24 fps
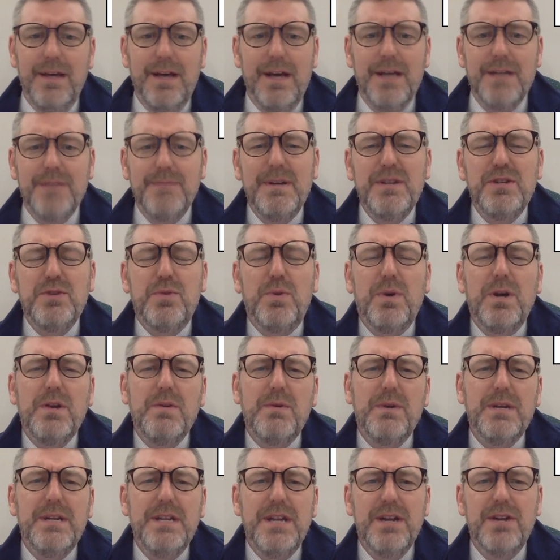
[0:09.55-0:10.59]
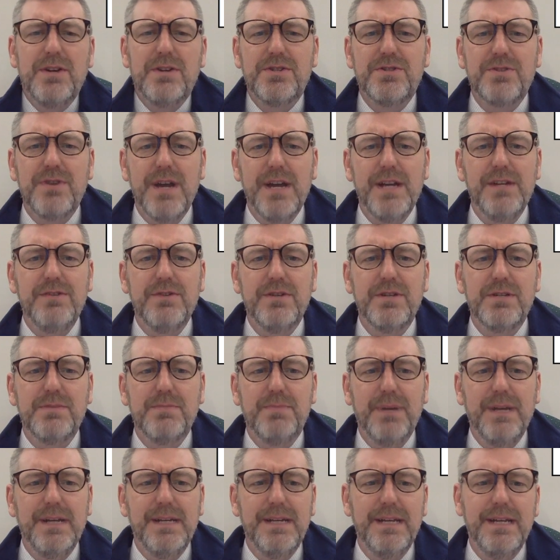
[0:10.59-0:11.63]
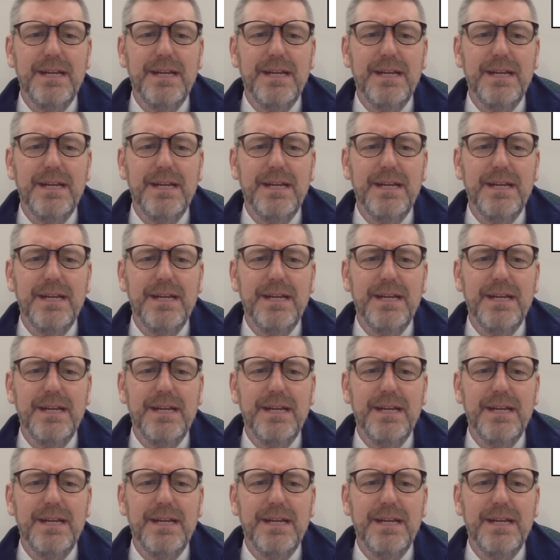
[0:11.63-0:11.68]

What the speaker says: I spent 21 years trying to explain to